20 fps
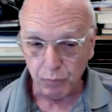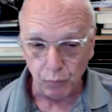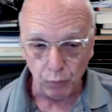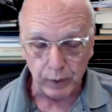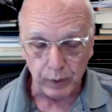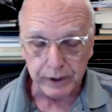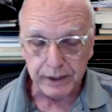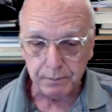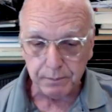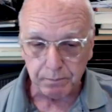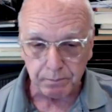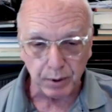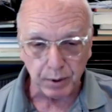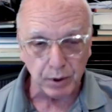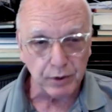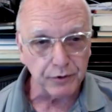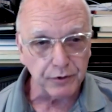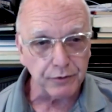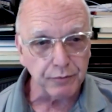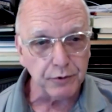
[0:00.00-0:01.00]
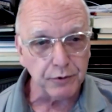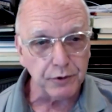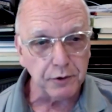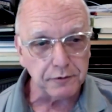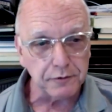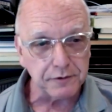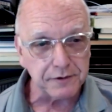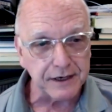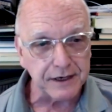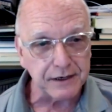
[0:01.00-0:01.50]
we burn through
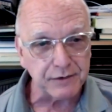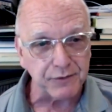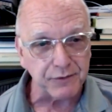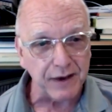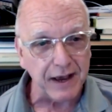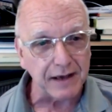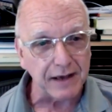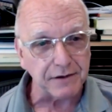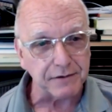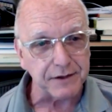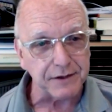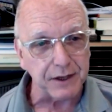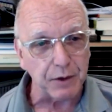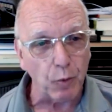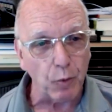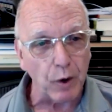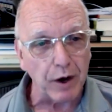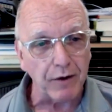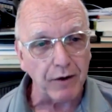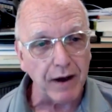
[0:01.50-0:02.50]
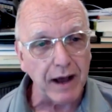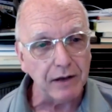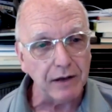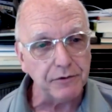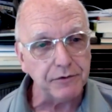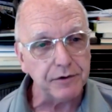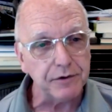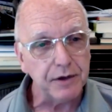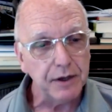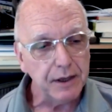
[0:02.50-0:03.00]
those things fast. They wear
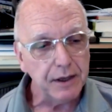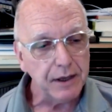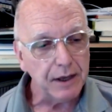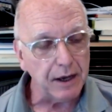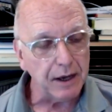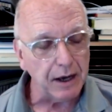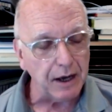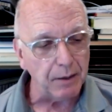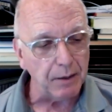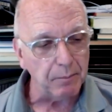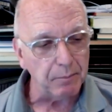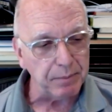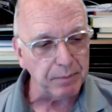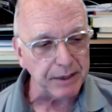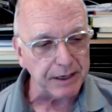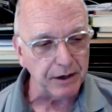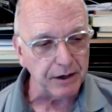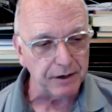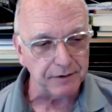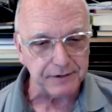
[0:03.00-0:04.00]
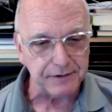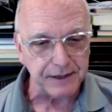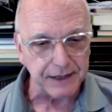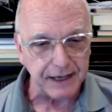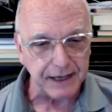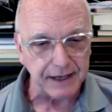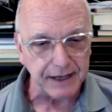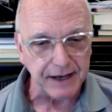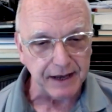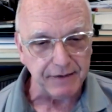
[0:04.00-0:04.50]
out because they
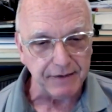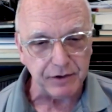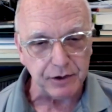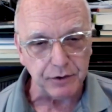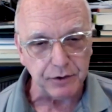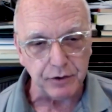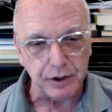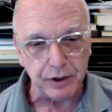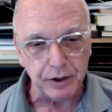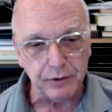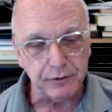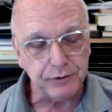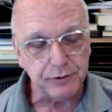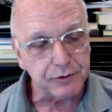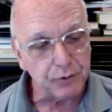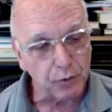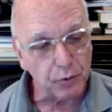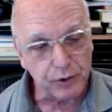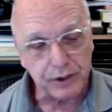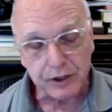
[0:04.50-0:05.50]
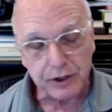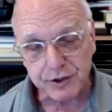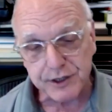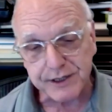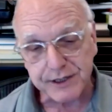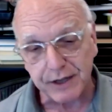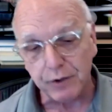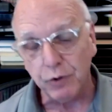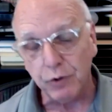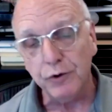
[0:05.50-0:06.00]
get heavy duty use, or they just
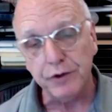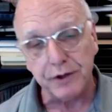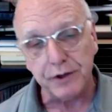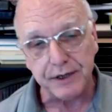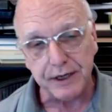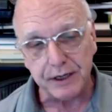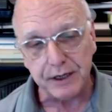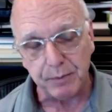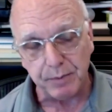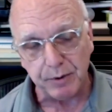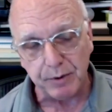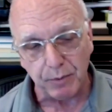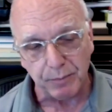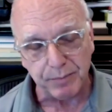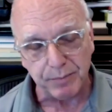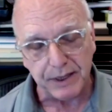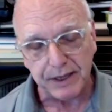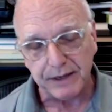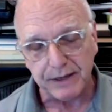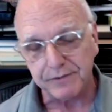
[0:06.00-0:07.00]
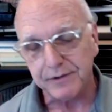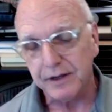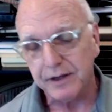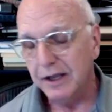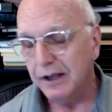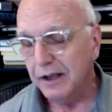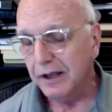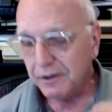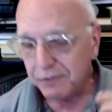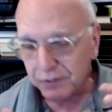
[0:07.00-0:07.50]
get old and need to be replaced.
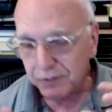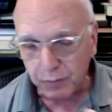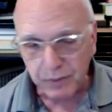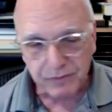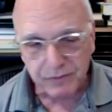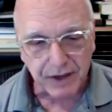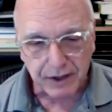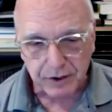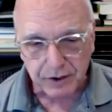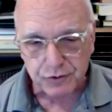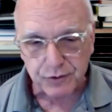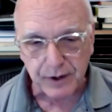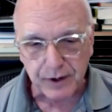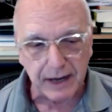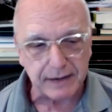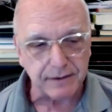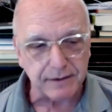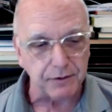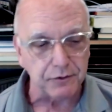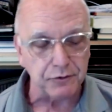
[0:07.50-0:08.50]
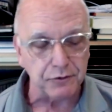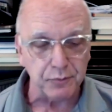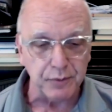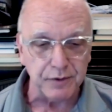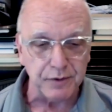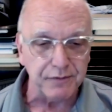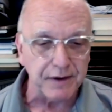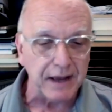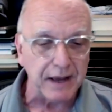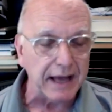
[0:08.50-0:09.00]
So we've got to track those.
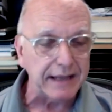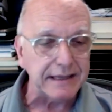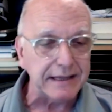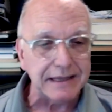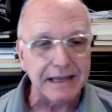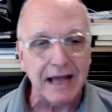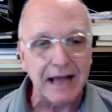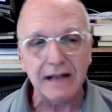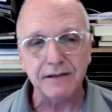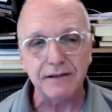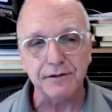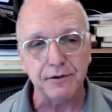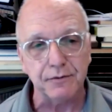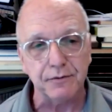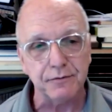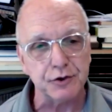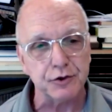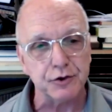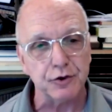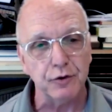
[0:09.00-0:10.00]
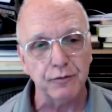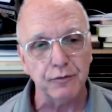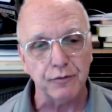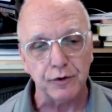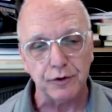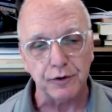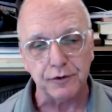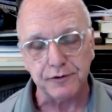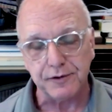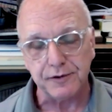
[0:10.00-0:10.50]
We've got lots of
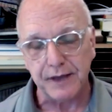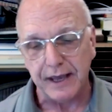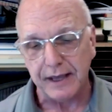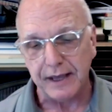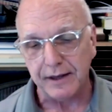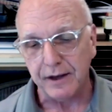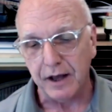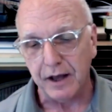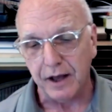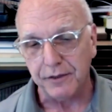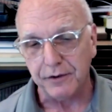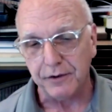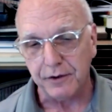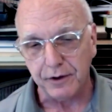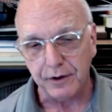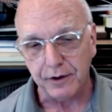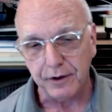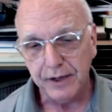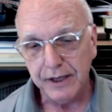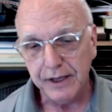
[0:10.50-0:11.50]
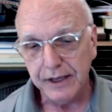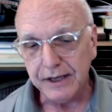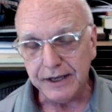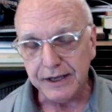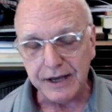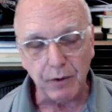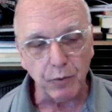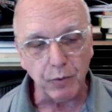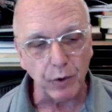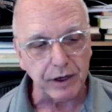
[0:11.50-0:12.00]
servers and other
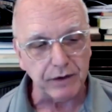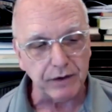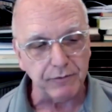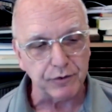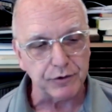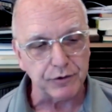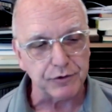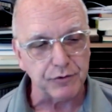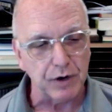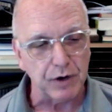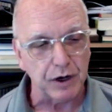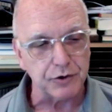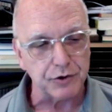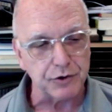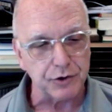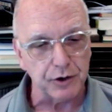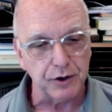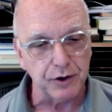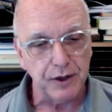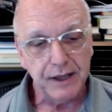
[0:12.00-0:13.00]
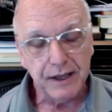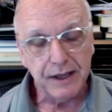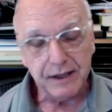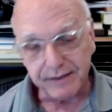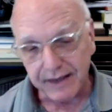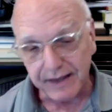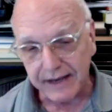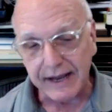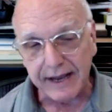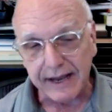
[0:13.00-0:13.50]
network infrastructure
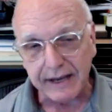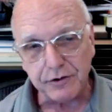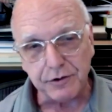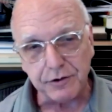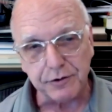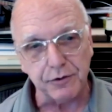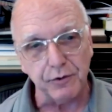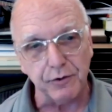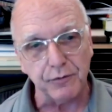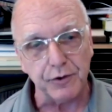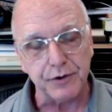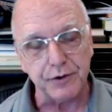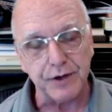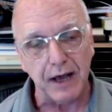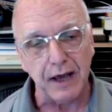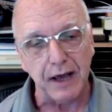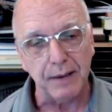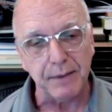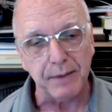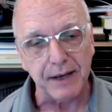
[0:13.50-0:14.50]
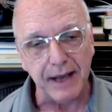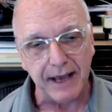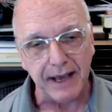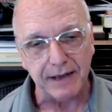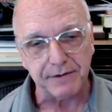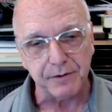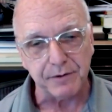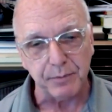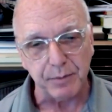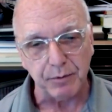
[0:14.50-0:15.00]
that ages over time and
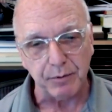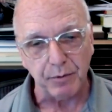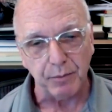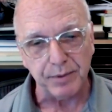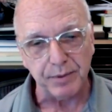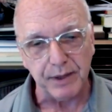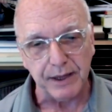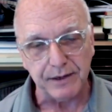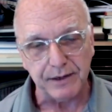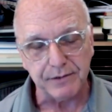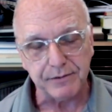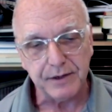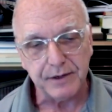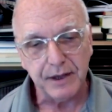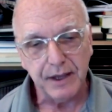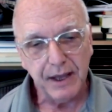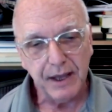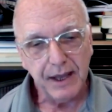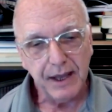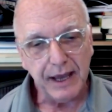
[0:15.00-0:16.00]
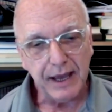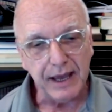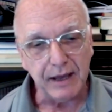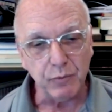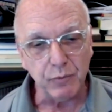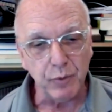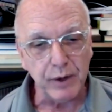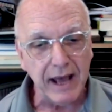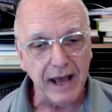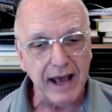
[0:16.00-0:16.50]
has to be replaced.
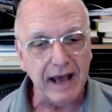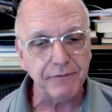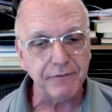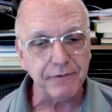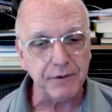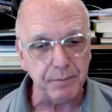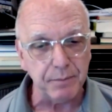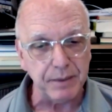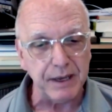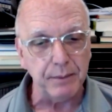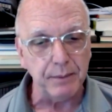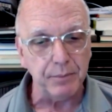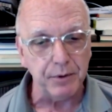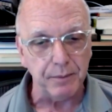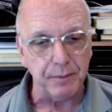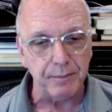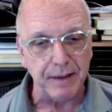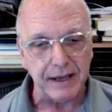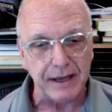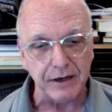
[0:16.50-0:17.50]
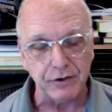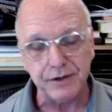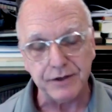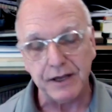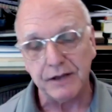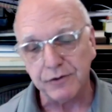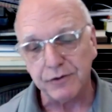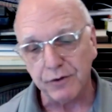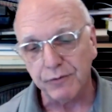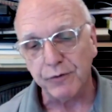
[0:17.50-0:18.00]
And we have to be able to manage
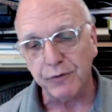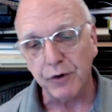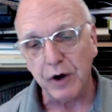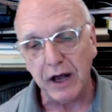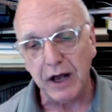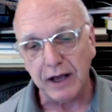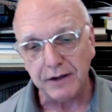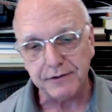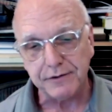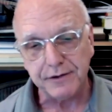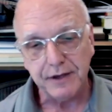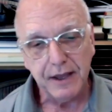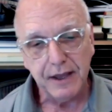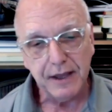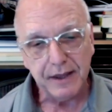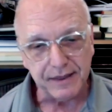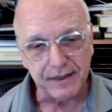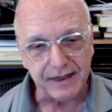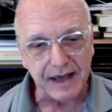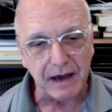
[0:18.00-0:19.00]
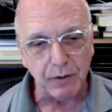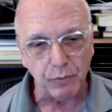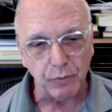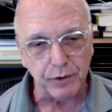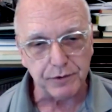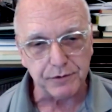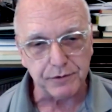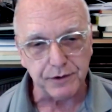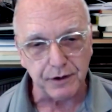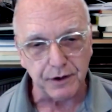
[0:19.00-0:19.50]
that. So for us, that
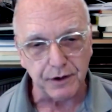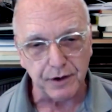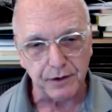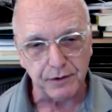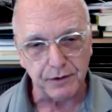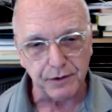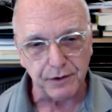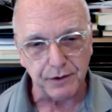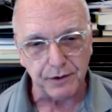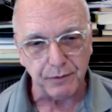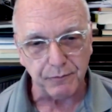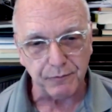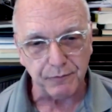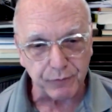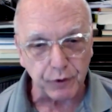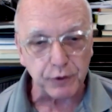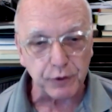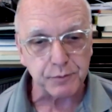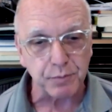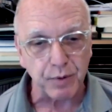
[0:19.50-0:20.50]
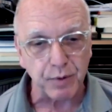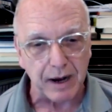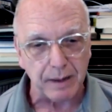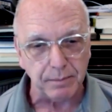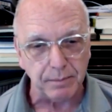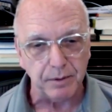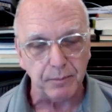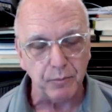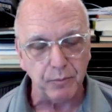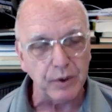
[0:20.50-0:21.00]
was the first
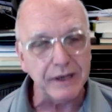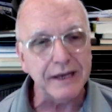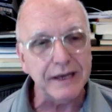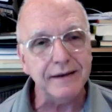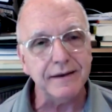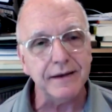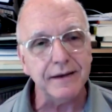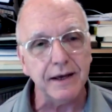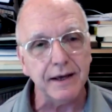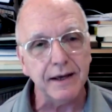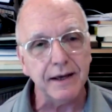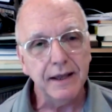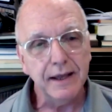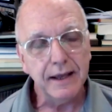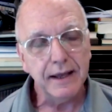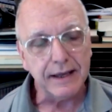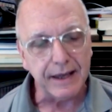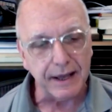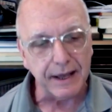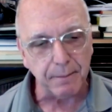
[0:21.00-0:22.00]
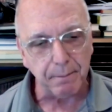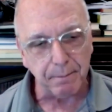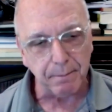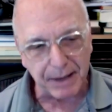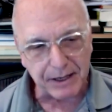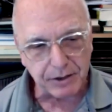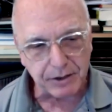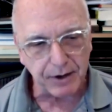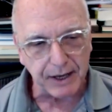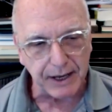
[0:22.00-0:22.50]
problem. We need to get a
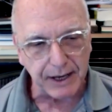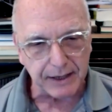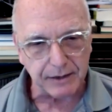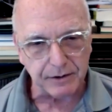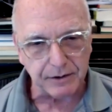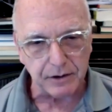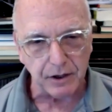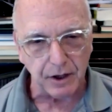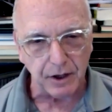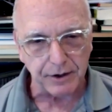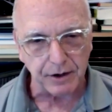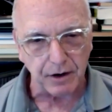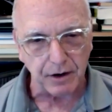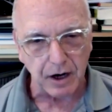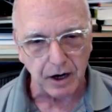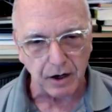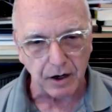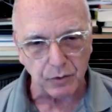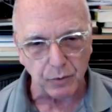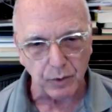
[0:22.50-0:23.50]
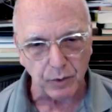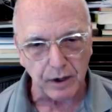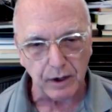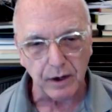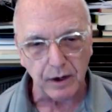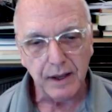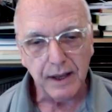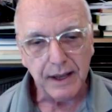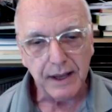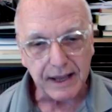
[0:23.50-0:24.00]
better handle on our
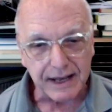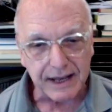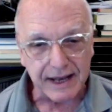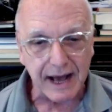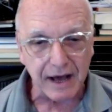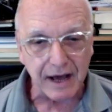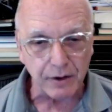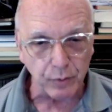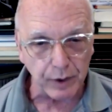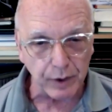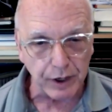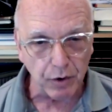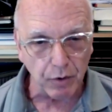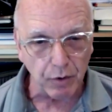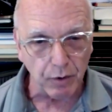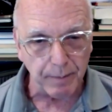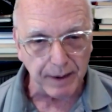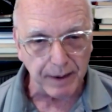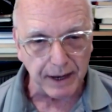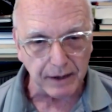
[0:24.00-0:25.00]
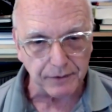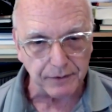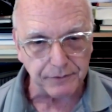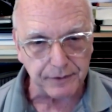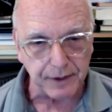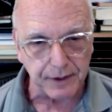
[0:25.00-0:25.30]
hardware, and how do we go about